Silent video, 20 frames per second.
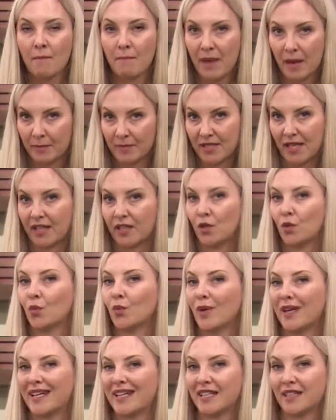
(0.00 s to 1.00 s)
Peptide
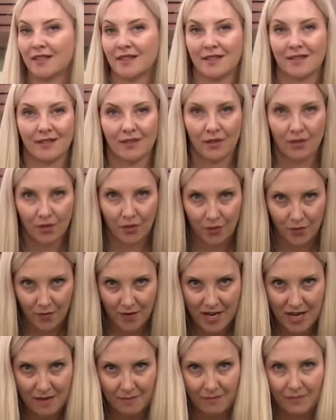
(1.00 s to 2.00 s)
Radiance
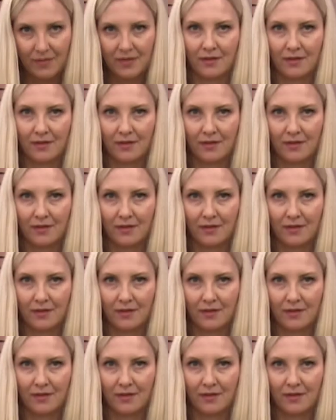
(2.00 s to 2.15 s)
Cream.